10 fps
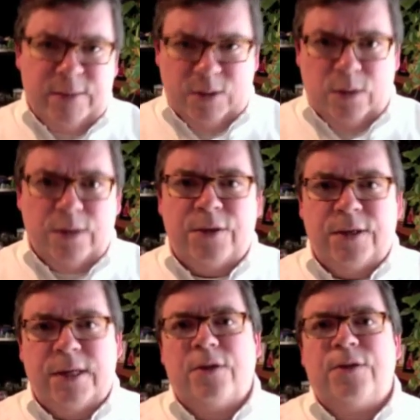but one of
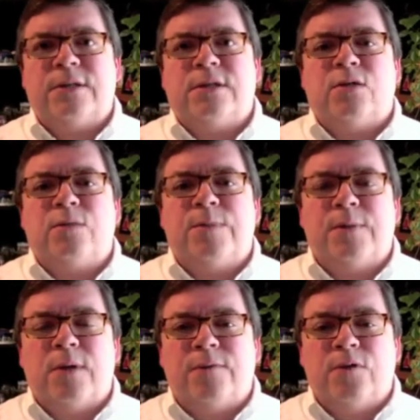the other things that's throwing
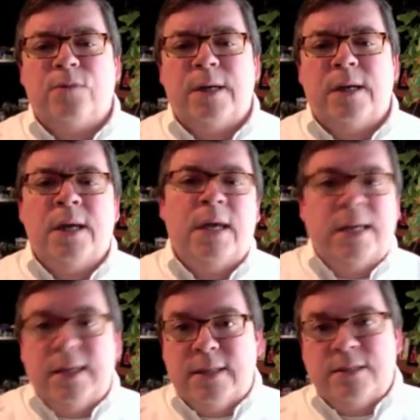people off a little bit
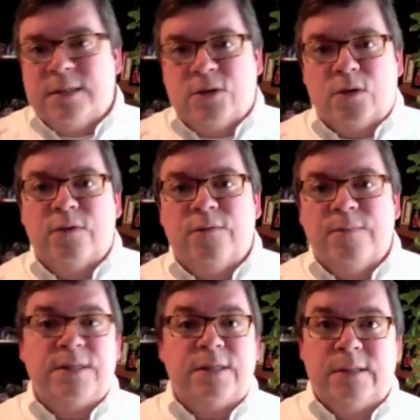is the sort of
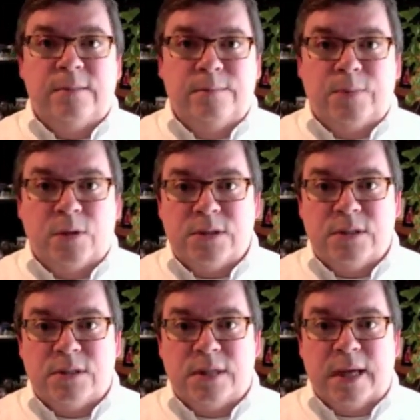missing
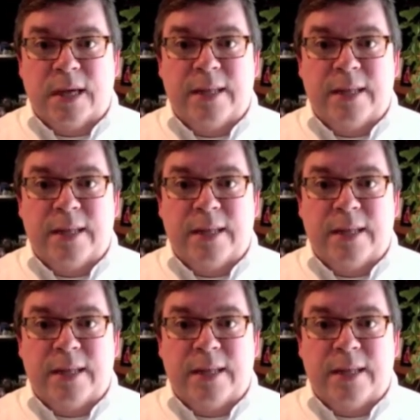persons thing,